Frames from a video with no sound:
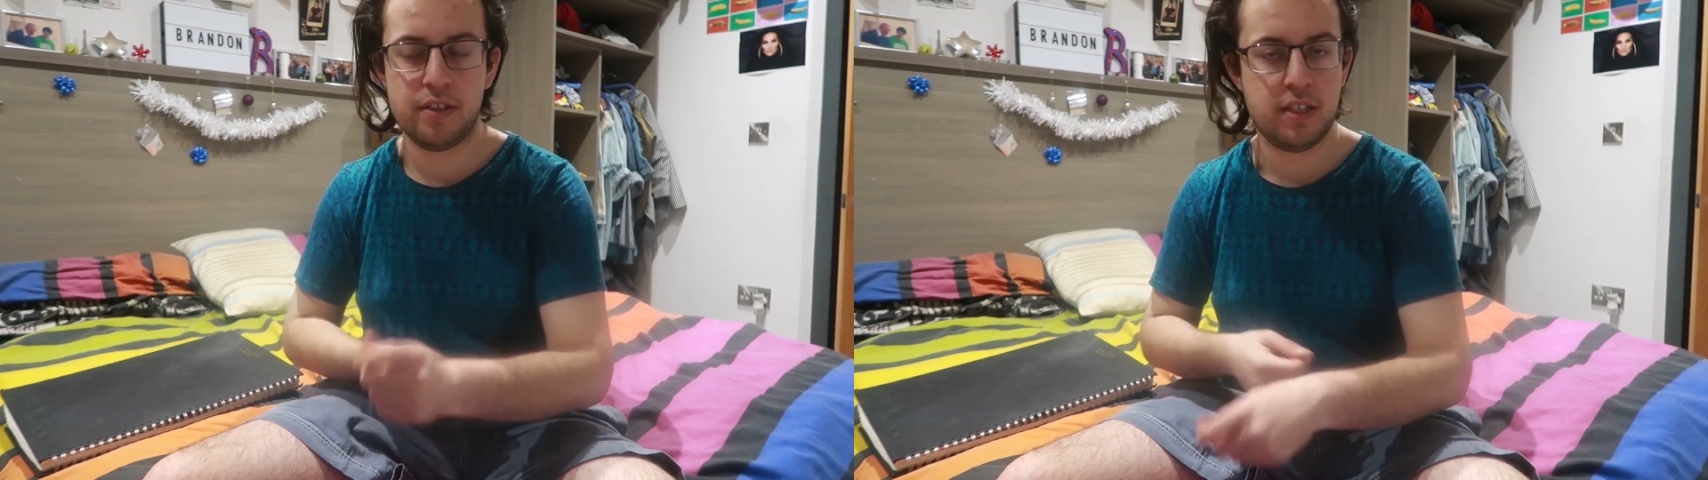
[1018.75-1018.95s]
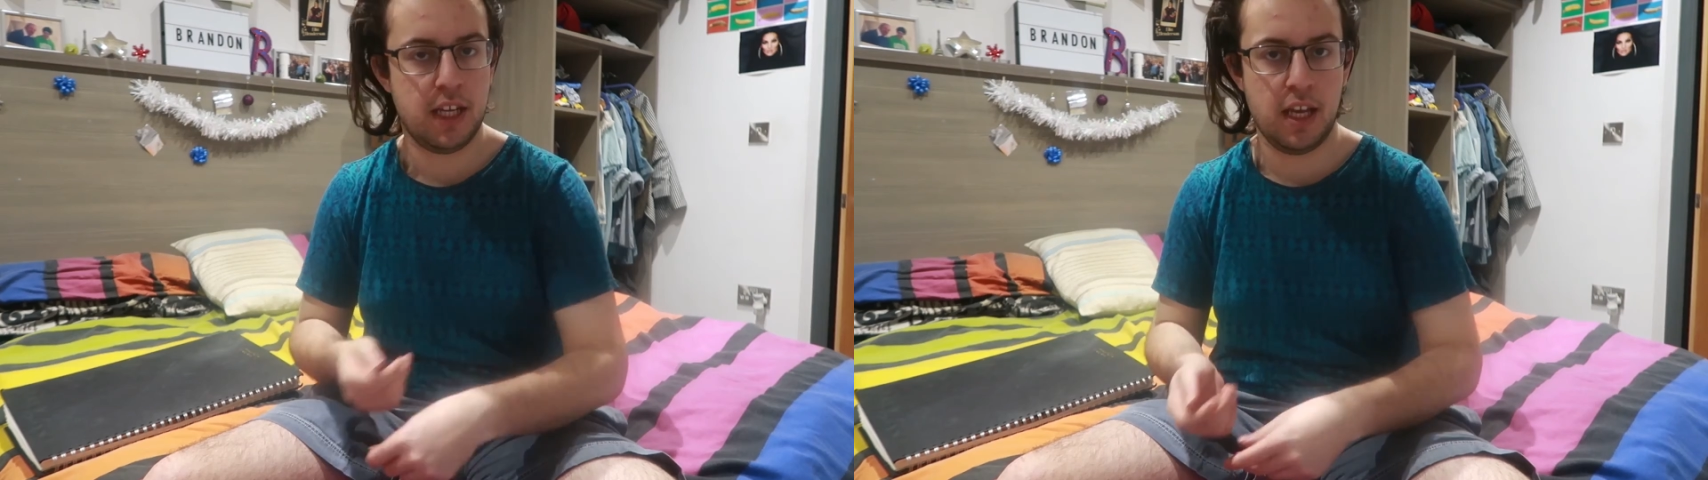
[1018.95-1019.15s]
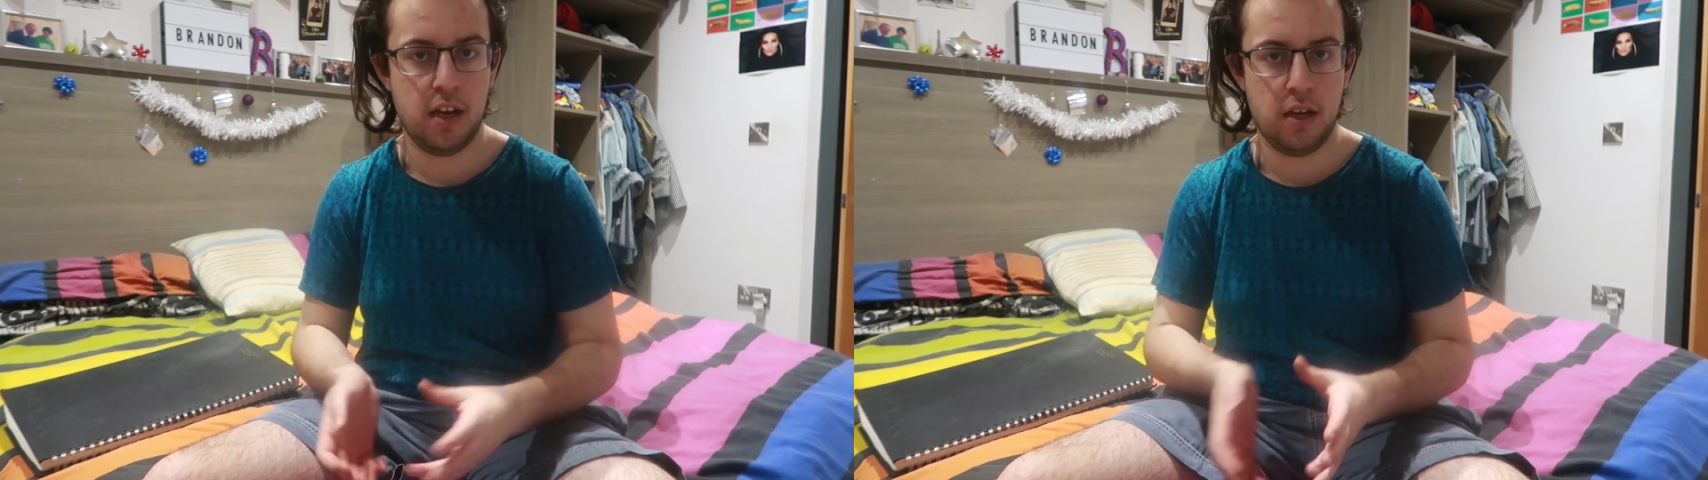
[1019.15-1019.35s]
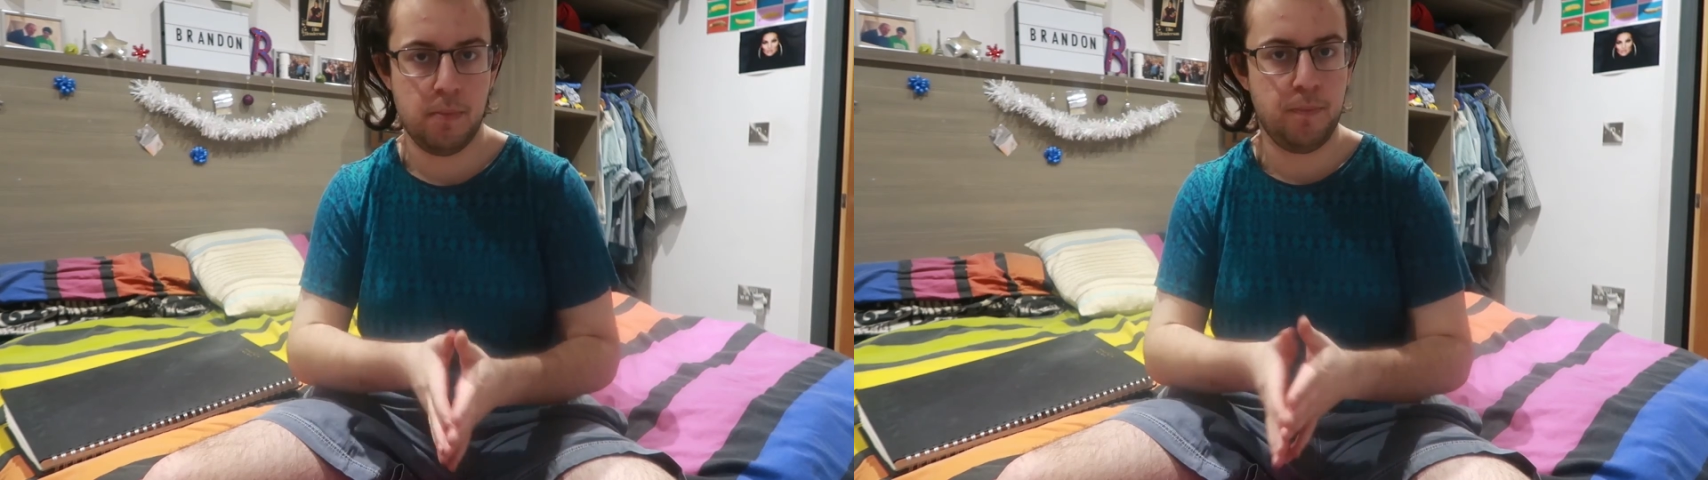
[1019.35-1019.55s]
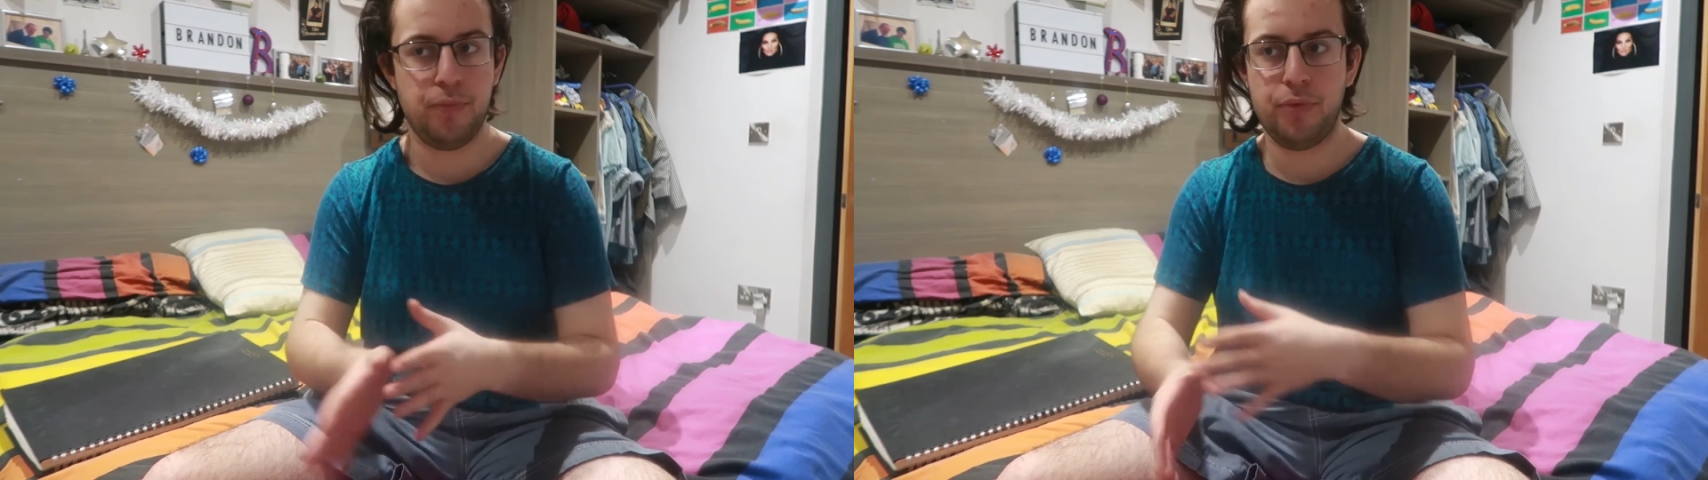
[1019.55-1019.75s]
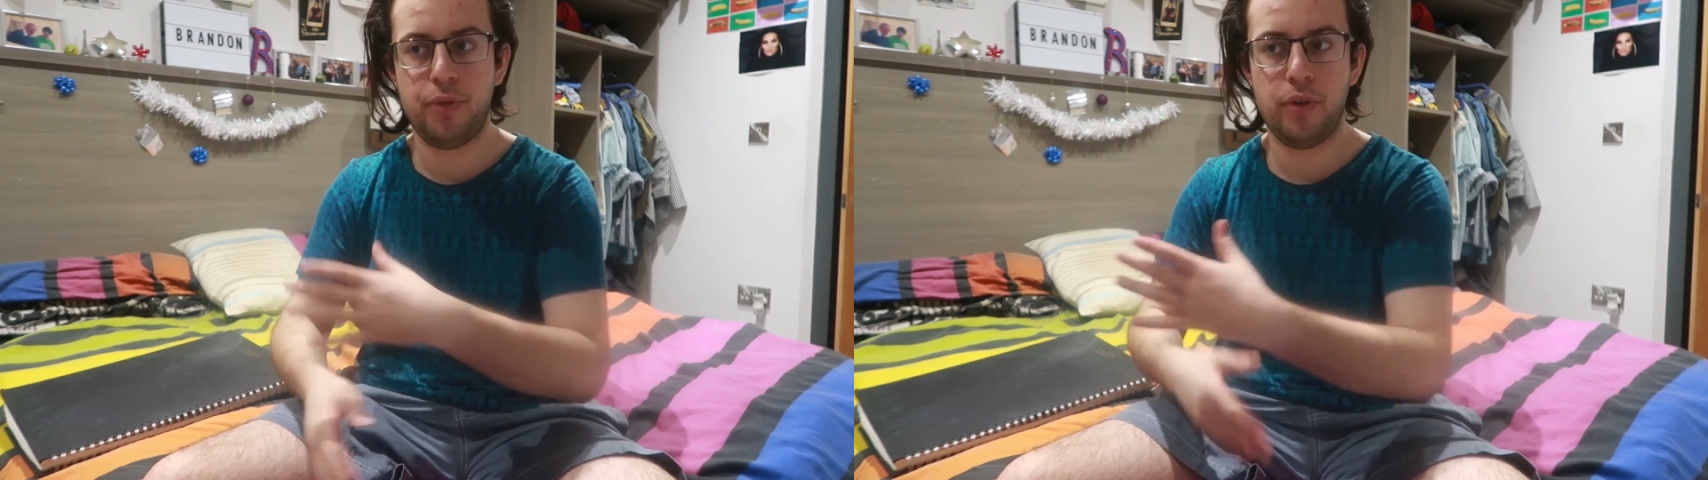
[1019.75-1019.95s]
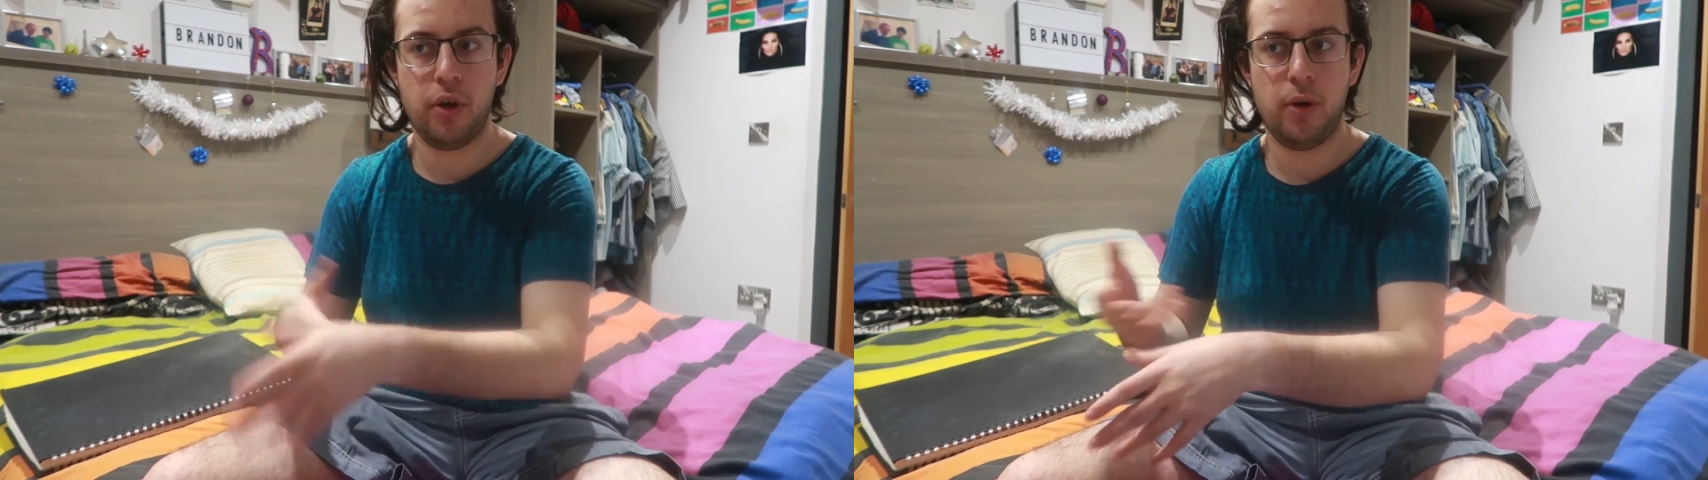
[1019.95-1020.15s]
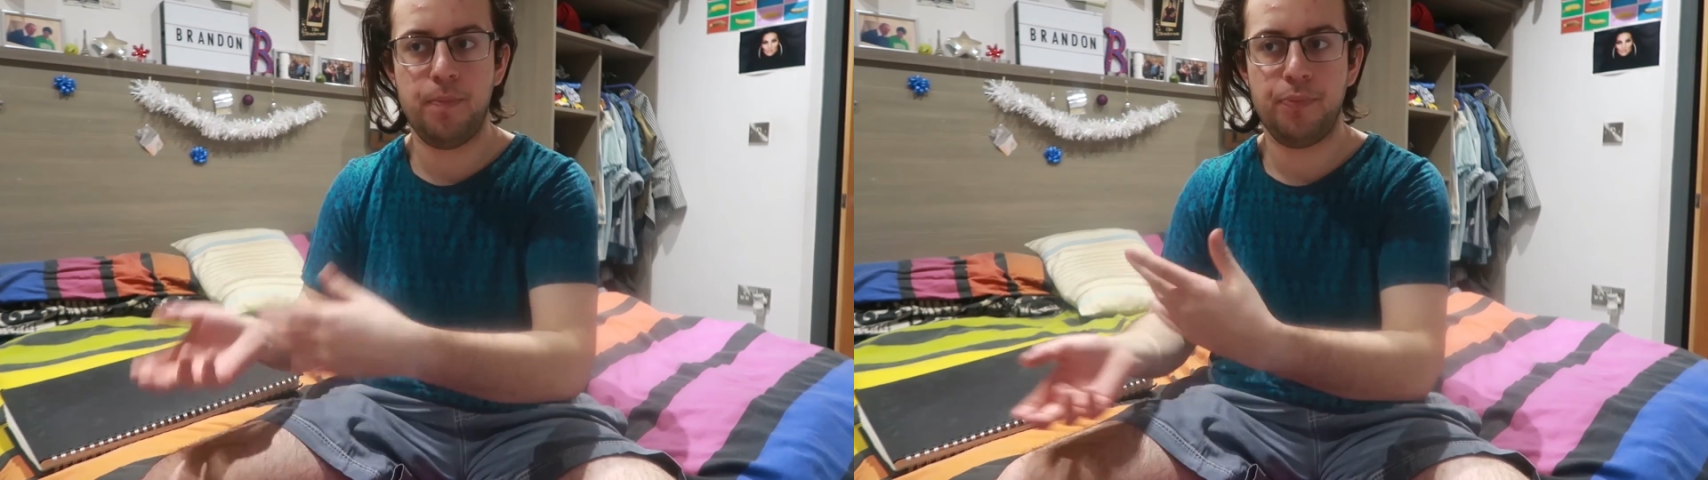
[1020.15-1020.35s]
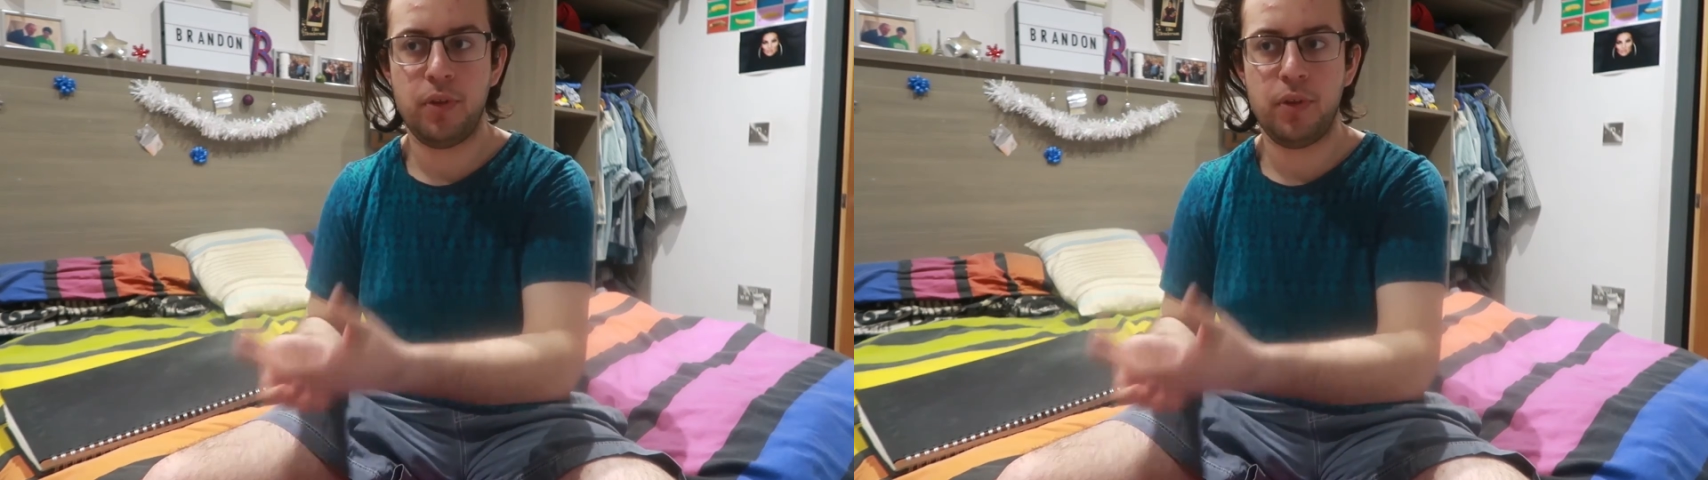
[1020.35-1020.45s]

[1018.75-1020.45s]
sticking and the